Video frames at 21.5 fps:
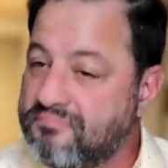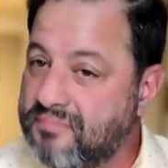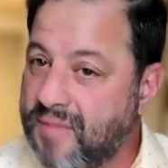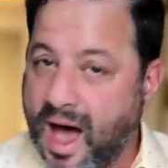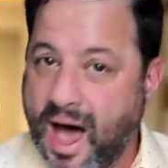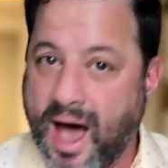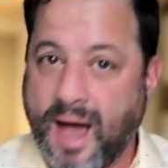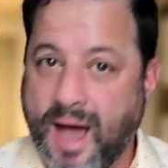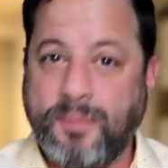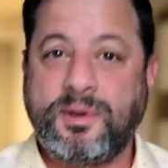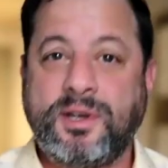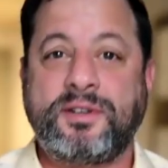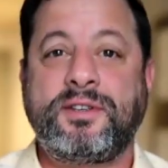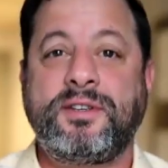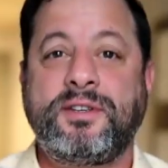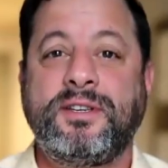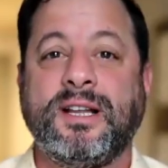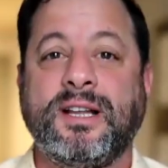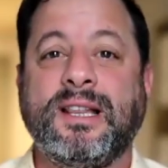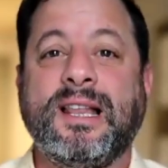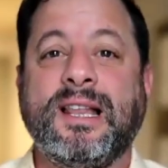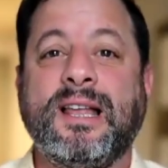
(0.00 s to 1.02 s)
I'm just
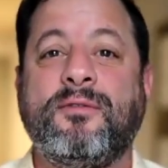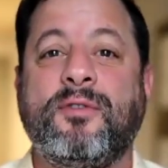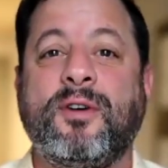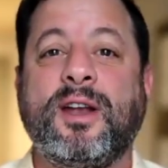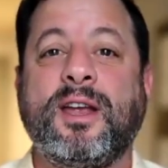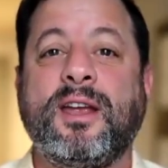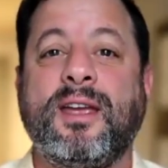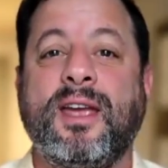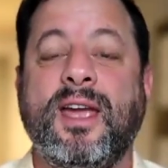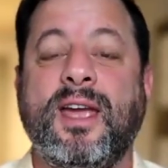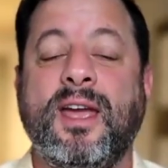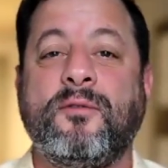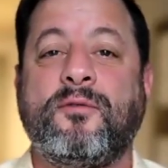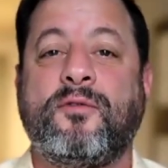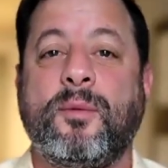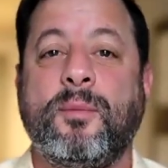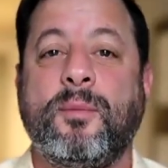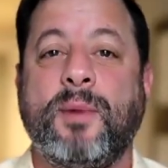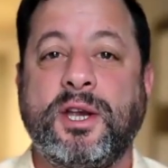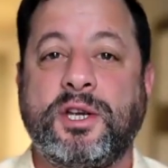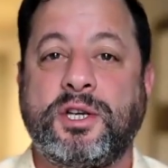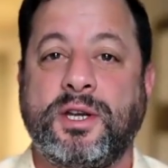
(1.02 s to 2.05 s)
delivering
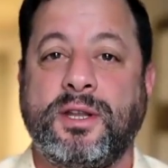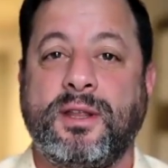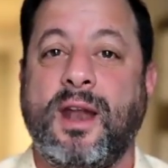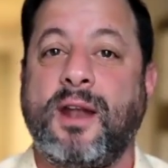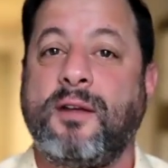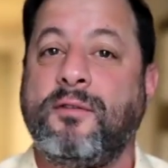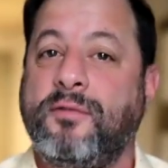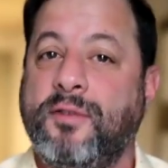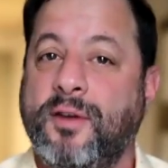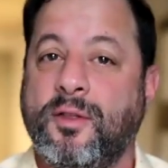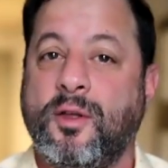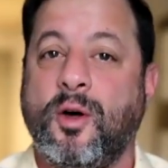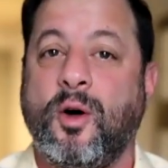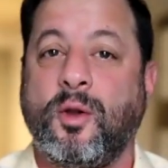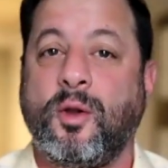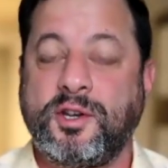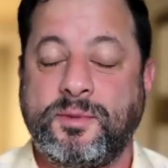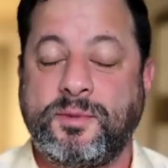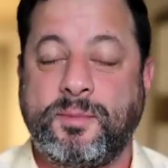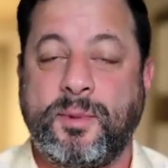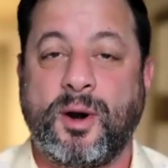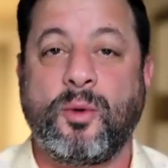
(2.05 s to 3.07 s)
information that I feel the
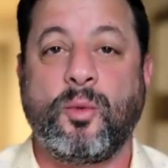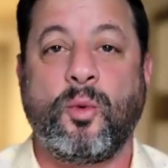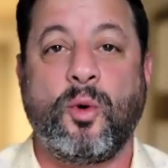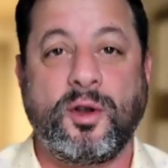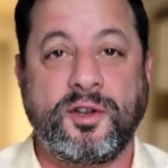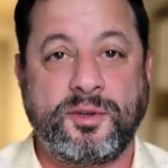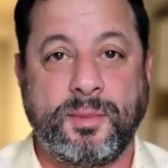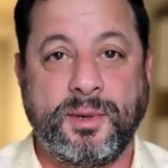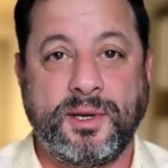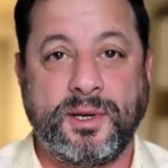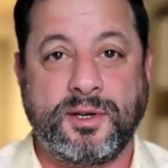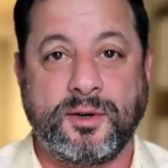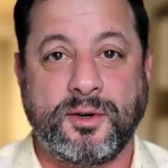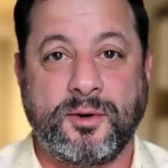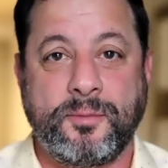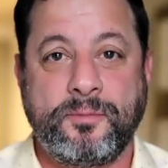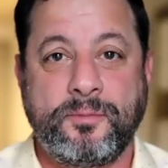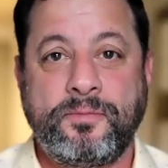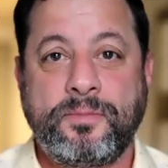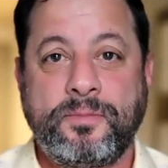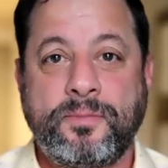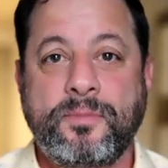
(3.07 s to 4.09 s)
Holy Spirit wants me to.
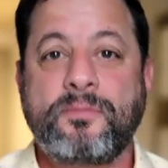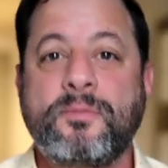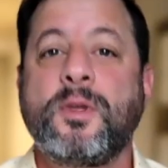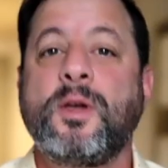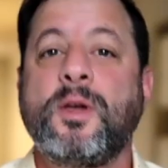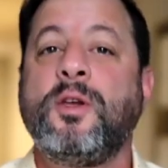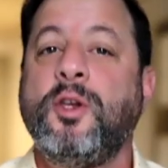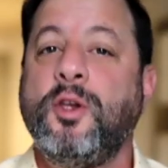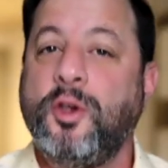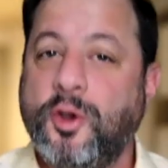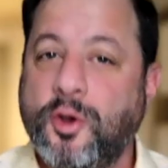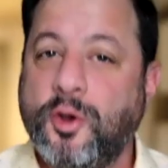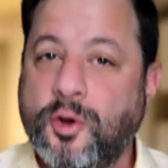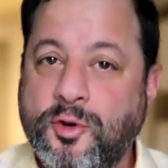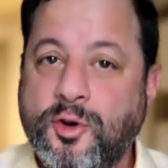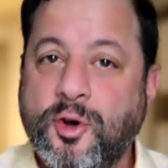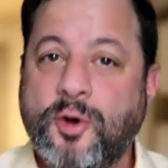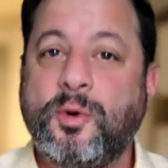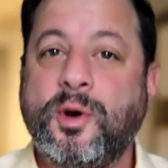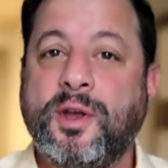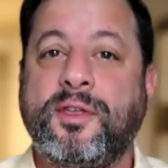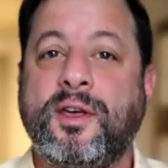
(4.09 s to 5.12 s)
You
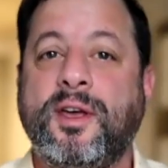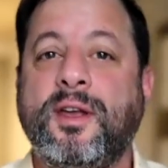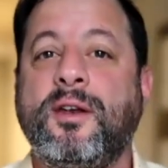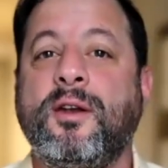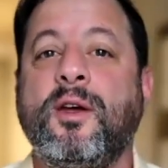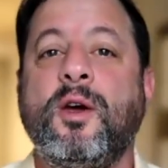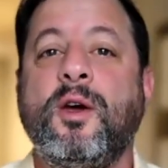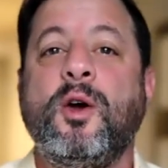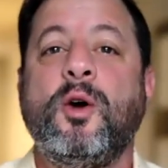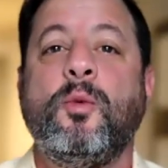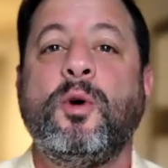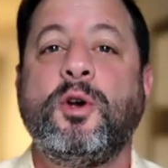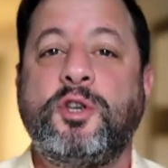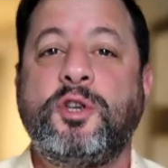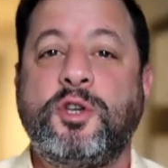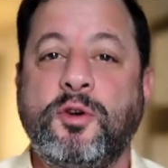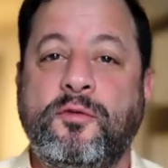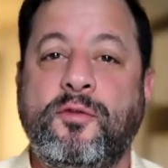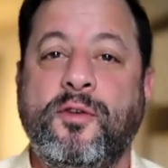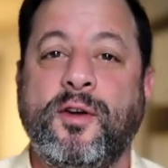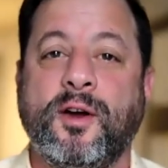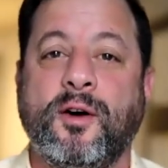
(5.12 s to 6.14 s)
do with it what
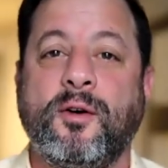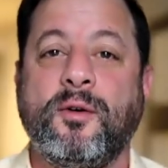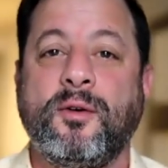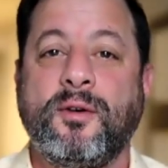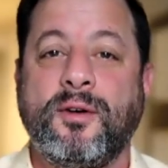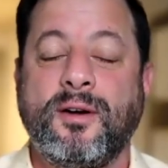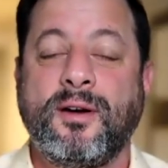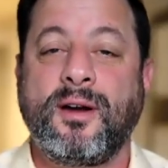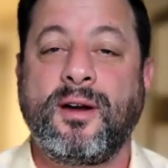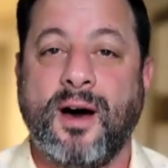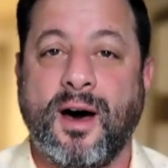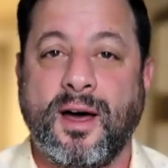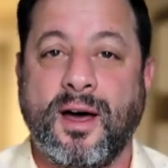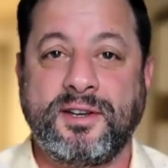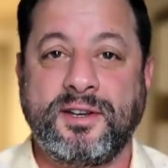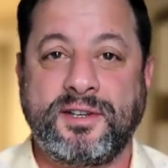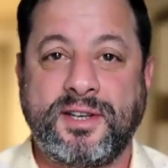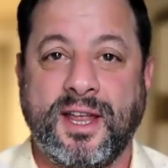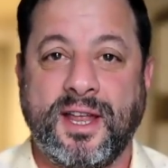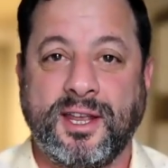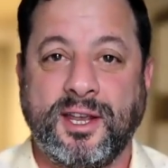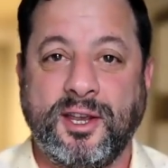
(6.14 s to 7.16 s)
you feel God is
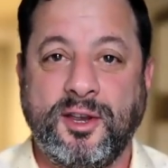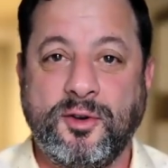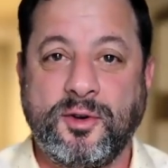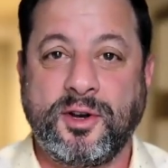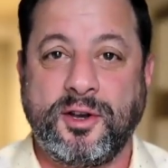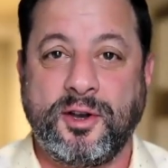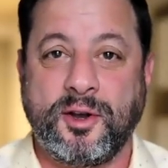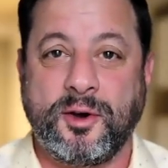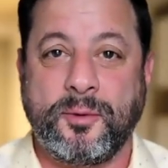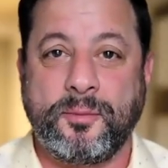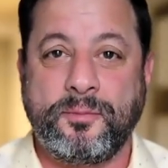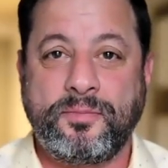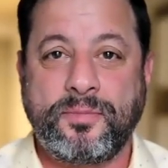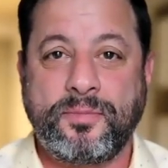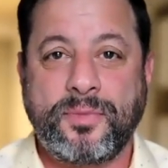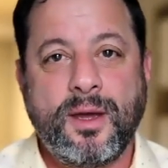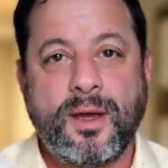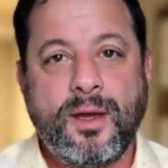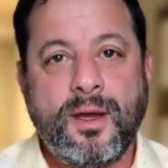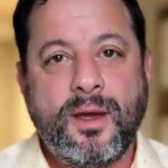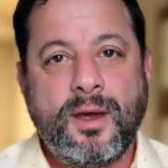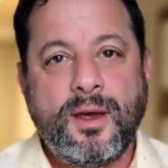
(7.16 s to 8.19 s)
telling you to do.
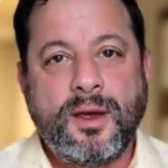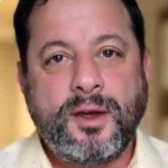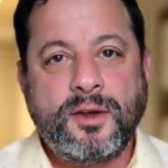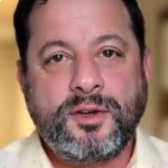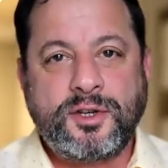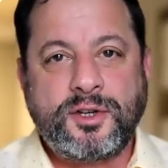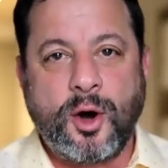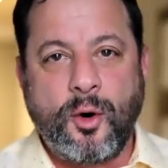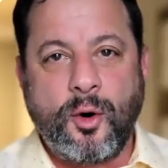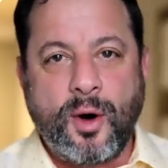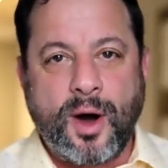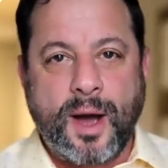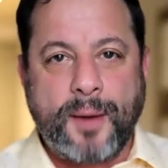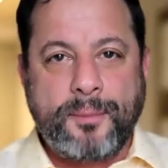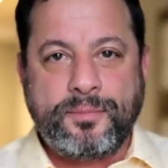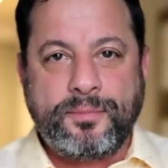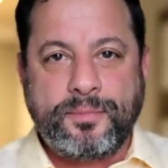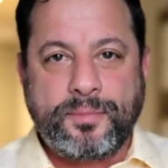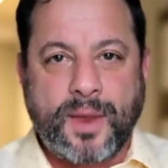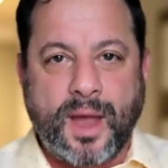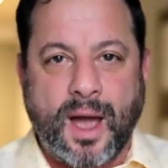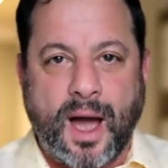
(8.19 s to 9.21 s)
So
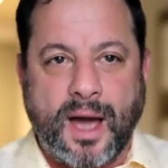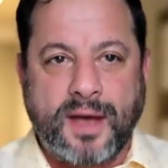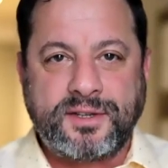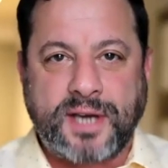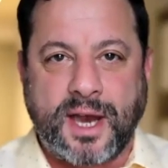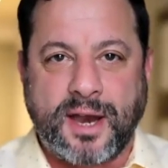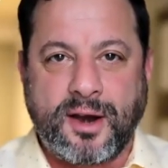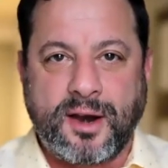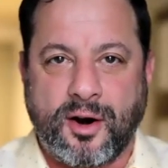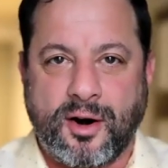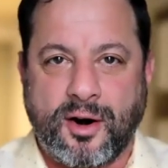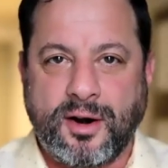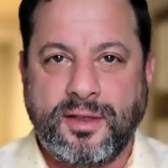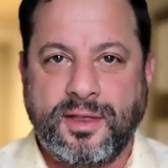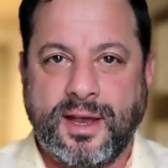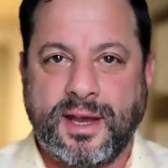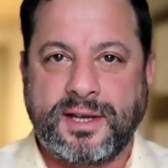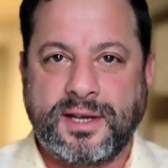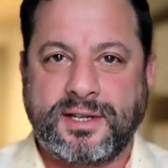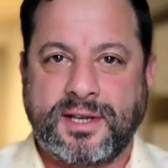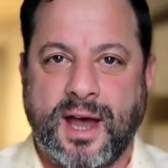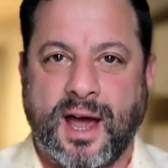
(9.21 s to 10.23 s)
as I heard
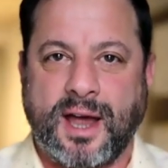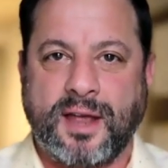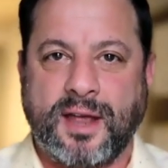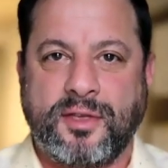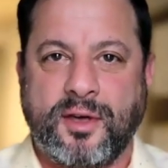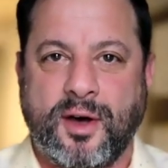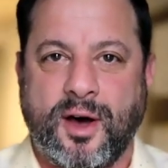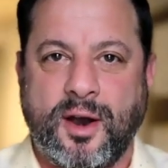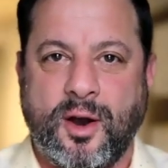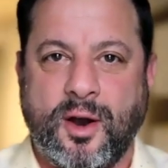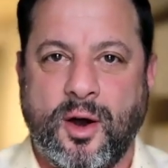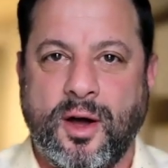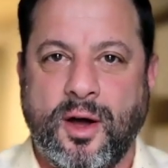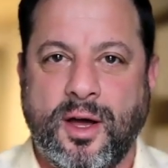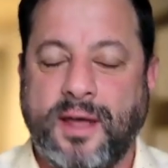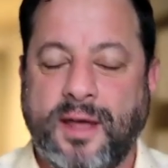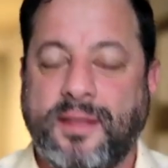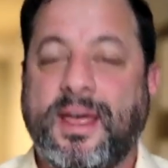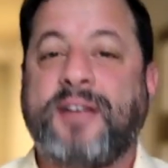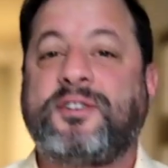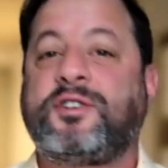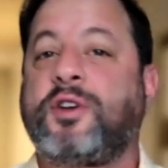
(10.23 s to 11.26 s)
this, I thought,
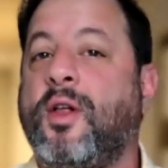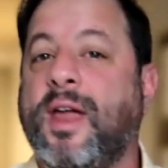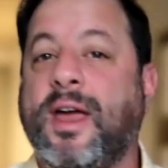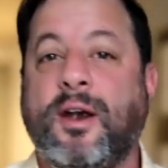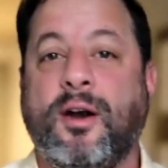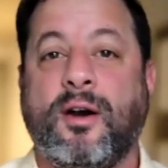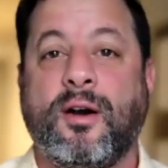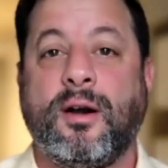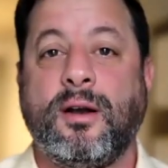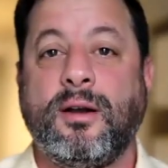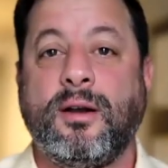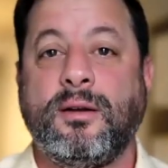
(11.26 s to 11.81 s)
and that's all I heard.